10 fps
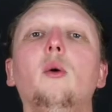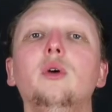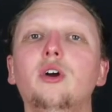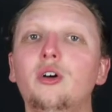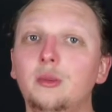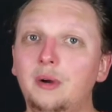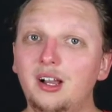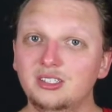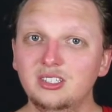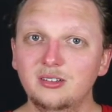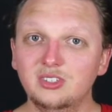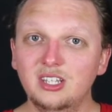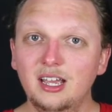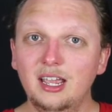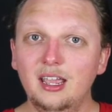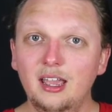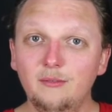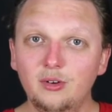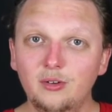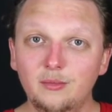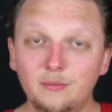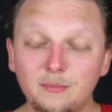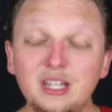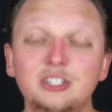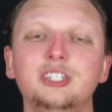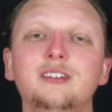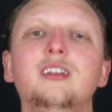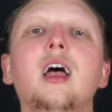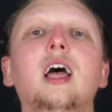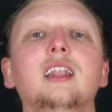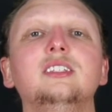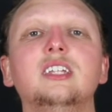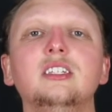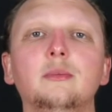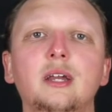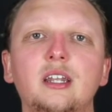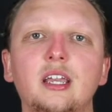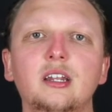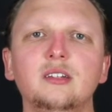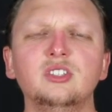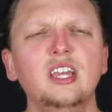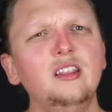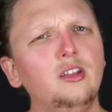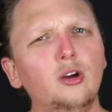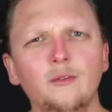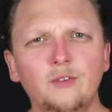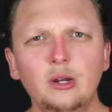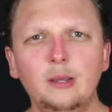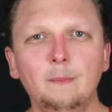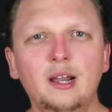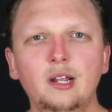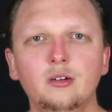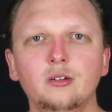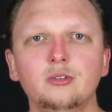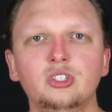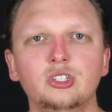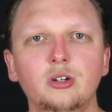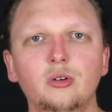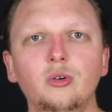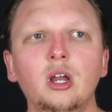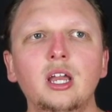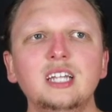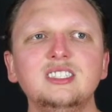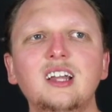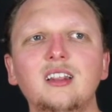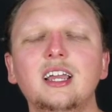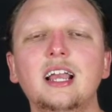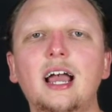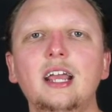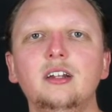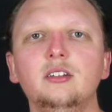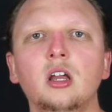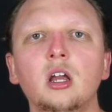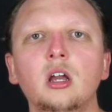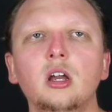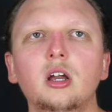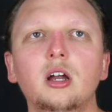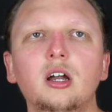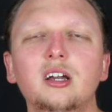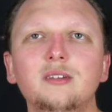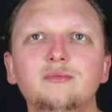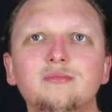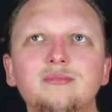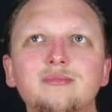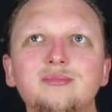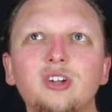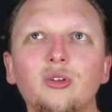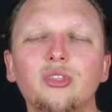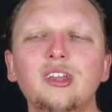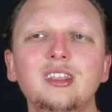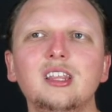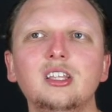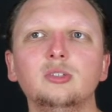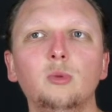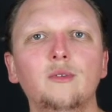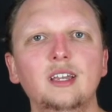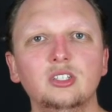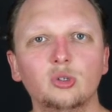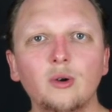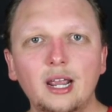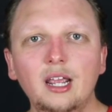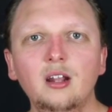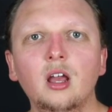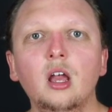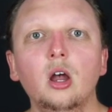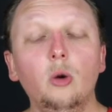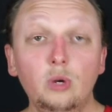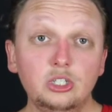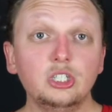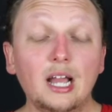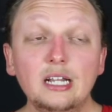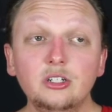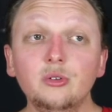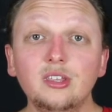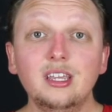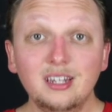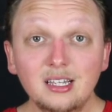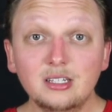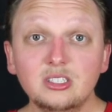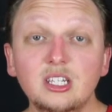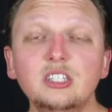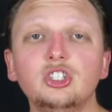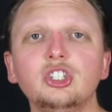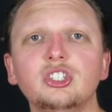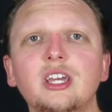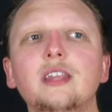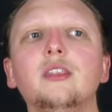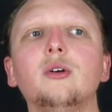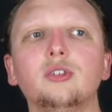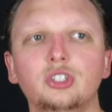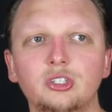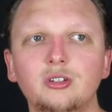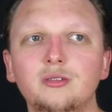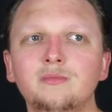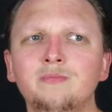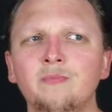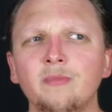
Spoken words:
with all the positives that I have mentioned, let's get to my negatives, and they're very minor, so it's not like I don't think that this movie is great, which I do think it is. It's just that there are certain